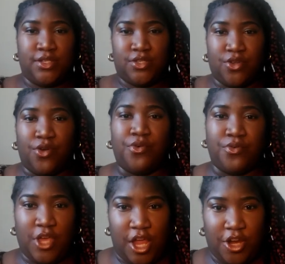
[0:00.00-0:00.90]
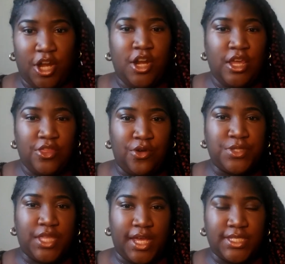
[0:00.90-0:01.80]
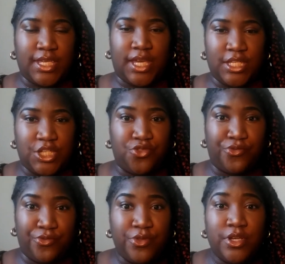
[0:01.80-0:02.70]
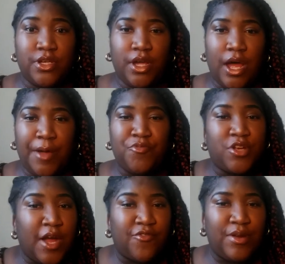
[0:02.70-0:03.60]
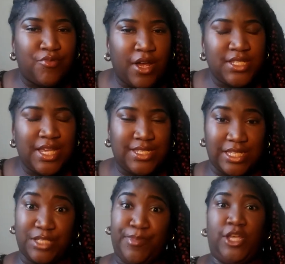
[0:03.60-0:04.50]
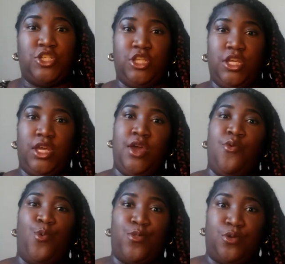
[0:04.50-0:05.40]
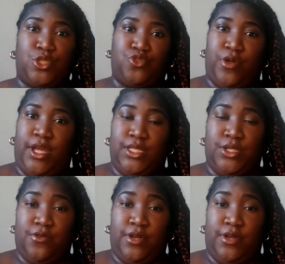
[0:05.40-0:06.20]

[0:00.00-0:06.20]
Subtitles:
So yeah, you're gonna need those things to get you through the recovery process, especially when those drains are